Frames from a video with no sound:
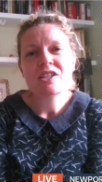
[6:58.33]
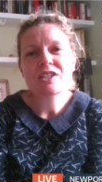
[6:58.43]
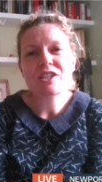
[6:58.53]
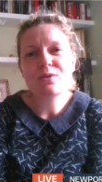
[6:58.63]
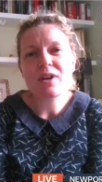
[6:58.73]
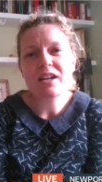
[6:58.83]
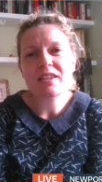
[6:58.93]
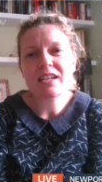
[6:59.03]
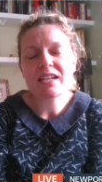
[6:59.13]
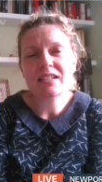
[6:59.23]
So I
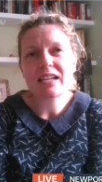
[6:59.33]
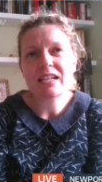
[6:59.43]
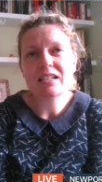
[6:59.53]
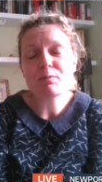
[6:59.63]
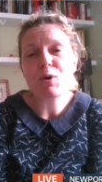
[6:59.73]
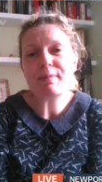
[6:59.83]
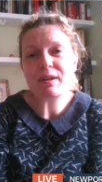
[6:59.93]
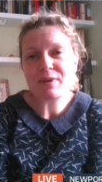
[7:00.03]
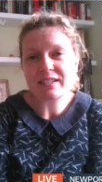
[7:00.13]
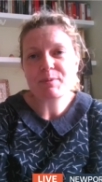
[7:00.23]
think it'll probably be
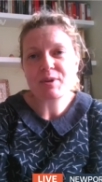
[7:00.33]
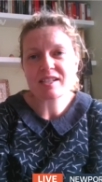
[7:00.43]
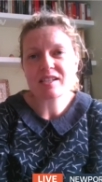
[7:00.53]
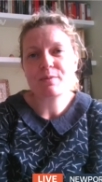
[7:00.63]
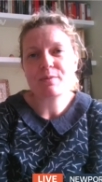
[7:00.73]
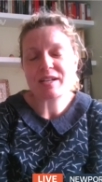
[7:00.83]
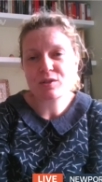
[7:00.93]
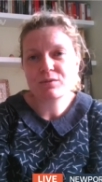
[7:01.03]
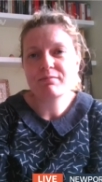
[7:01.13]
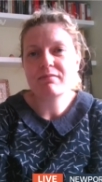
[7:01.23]
when Gabriella starts going back to
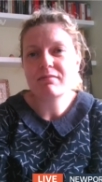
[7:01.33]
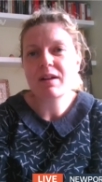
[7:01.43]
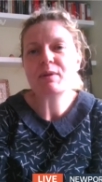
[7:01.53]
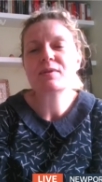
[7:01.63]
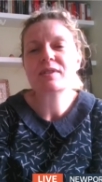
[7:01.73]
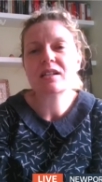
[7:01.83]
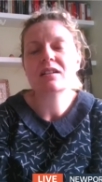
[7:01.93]
school, mummy will start